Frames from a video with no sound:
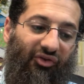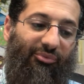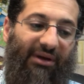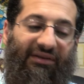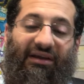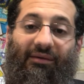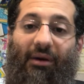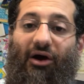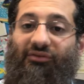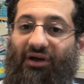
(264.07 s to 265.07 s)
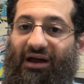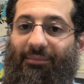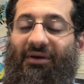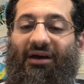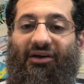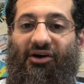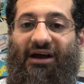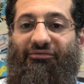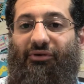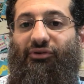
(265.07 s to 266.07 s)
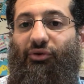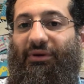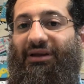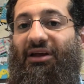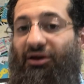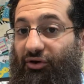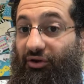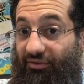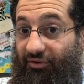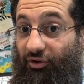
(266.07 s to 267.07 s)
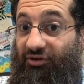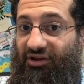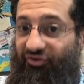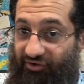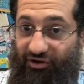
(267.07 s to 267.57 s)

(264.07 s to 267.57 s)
spending our time and our effort doing good deeds.